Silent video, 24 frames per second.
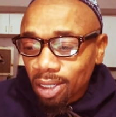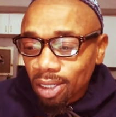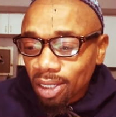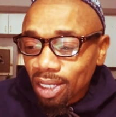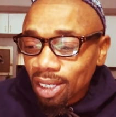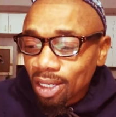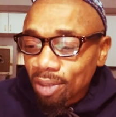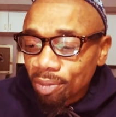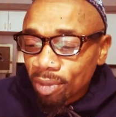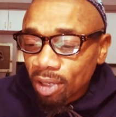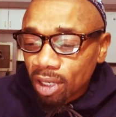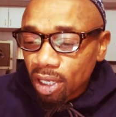
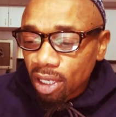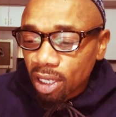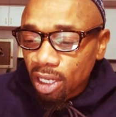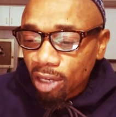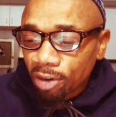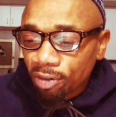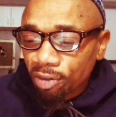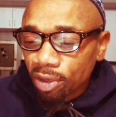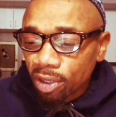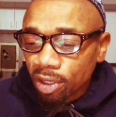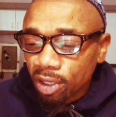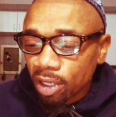He made
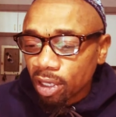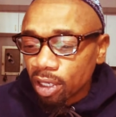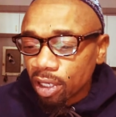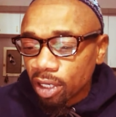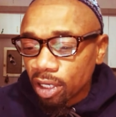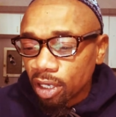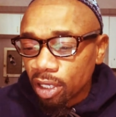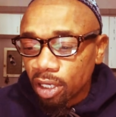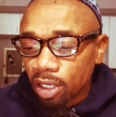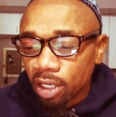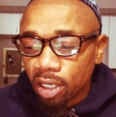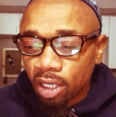everything,
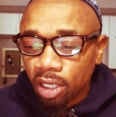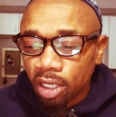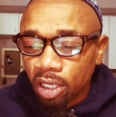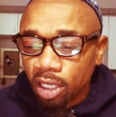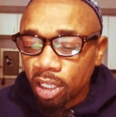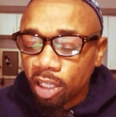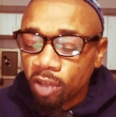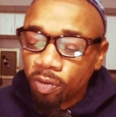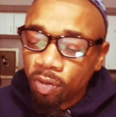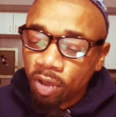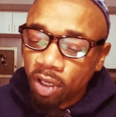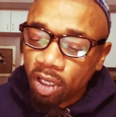and then
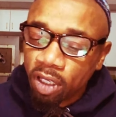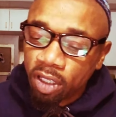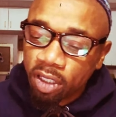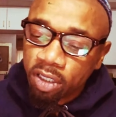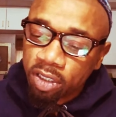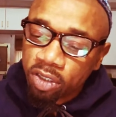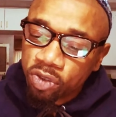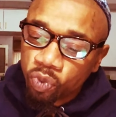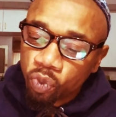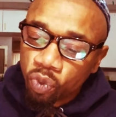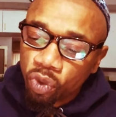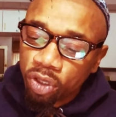He made
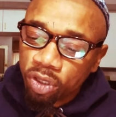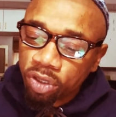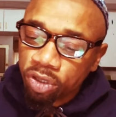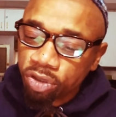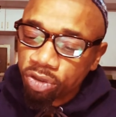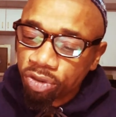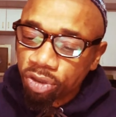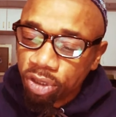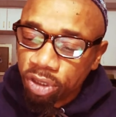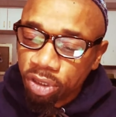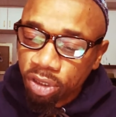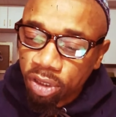this one
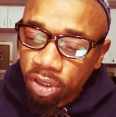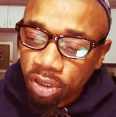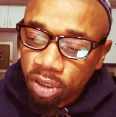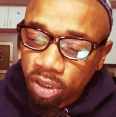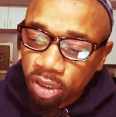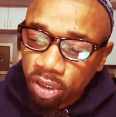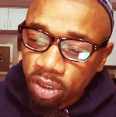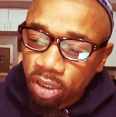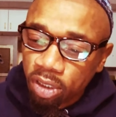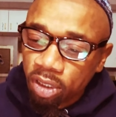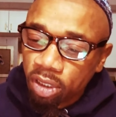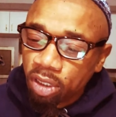tree.
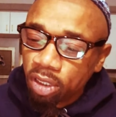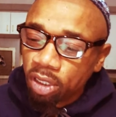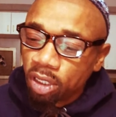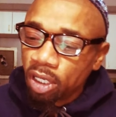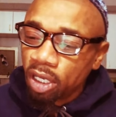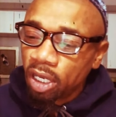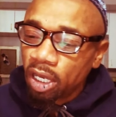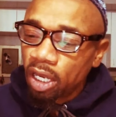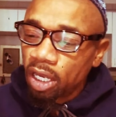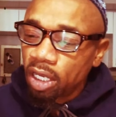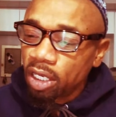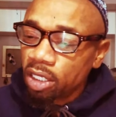
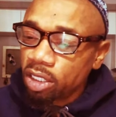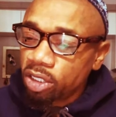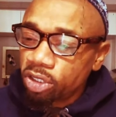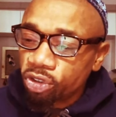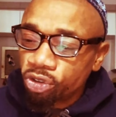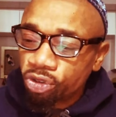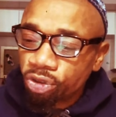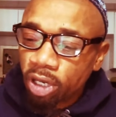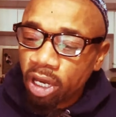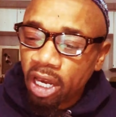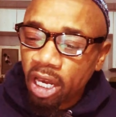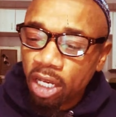And he
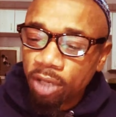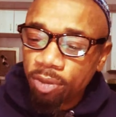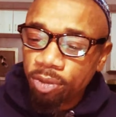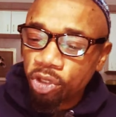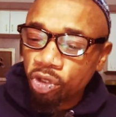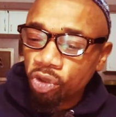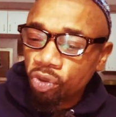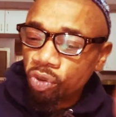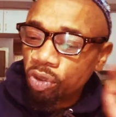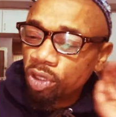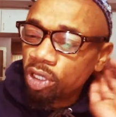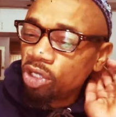told Adam,
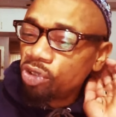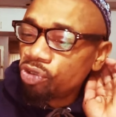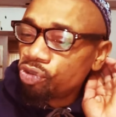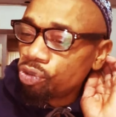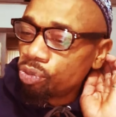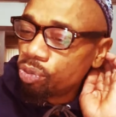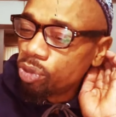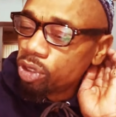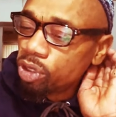don't eat from